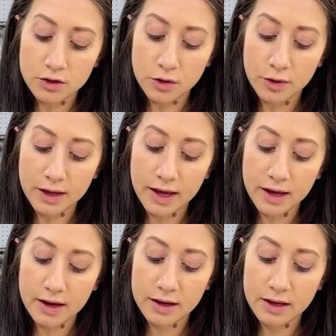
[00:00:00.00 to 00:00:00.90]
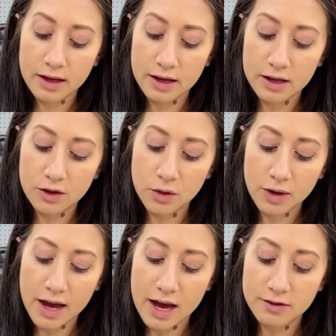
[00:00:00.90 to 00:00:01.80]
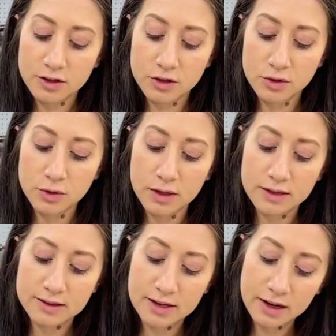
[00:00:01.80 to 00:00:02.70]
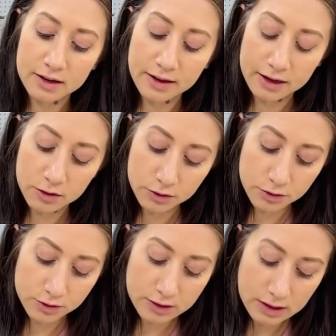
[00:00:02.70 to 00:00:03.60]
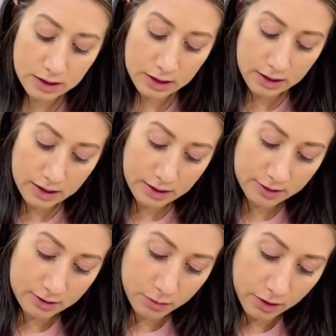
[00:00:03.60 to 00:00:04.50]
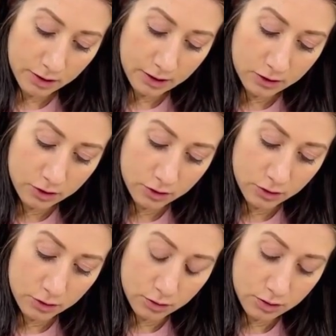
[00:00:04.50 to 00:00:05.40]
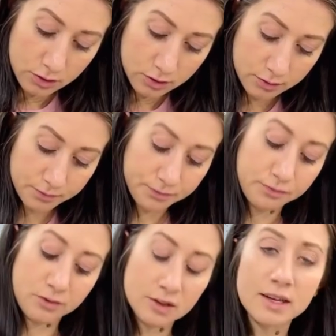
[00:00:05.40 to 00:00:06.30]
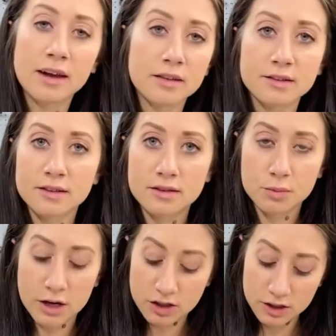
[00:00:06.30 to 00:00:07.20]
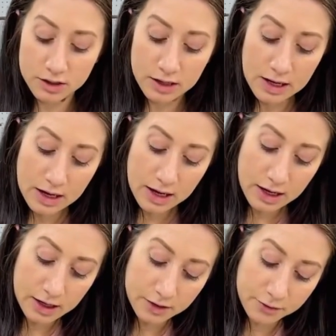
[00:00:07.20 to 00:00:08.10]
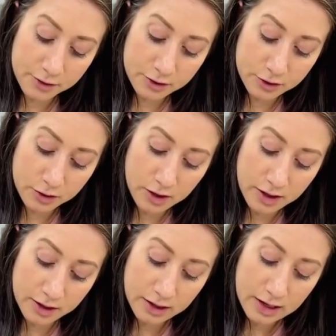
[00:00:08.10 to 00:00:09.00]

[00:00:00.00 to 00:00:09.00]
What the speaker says: totally can. You don't have to. It's not gonna like lose its ability to silence the suppression for too long,